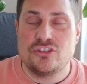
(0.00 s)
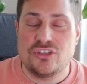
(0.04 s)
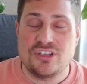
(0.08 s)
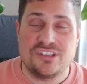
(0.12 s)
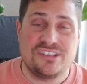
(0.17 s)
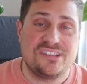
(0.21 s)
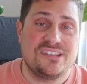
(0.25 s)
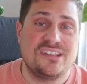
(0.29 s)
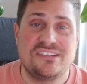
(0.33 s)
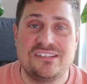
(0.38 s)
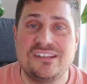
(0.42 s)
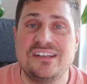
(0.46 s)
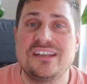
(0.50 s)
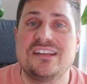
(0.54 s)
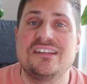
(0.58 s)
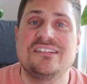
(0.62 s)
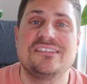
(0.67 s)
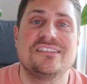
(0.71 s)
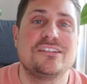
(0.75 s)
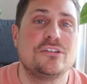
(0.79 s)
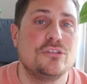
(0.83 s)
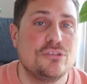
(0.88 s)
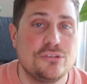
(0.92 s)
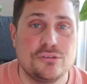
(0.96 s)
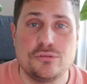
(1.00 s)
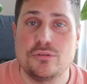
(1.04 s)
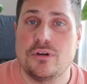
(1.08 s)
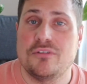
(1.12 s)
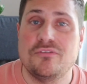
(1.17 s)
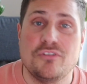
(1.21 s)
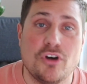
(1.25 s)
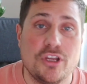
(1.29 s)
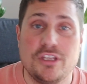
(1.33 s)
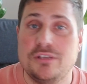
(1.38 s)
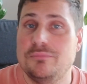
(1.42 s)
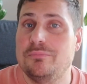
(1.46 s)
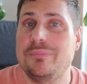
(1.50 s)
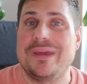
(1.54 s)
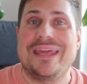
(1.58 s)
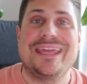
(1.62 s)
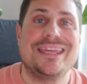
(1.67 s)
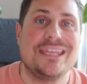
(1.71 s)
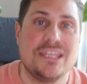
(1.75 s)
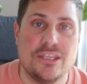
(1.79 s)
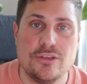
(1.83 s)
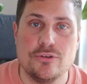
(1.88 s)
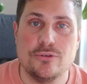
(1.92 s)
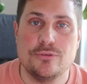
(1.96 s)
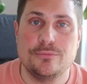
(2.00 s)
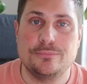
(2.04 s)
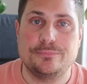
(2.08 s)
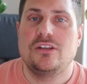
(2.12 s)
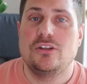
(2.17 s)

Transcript: just as an excuse to avoid paying you.